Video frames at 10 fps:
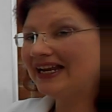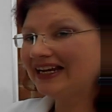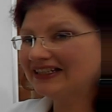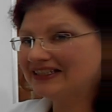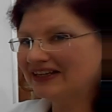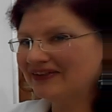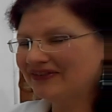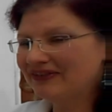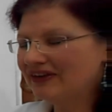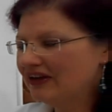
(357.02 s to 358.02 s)

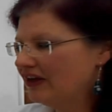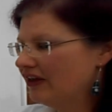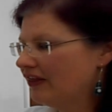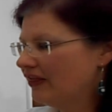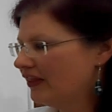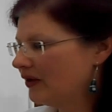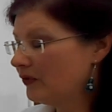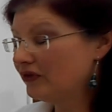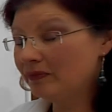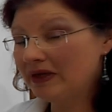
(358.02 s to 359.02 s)
negative, they
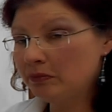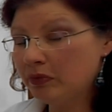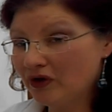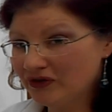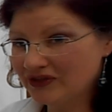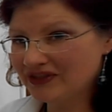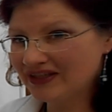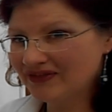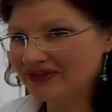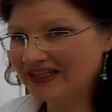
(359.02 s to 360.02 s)
would have been
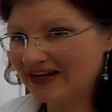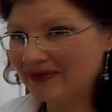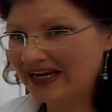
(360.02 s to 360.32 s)
positive down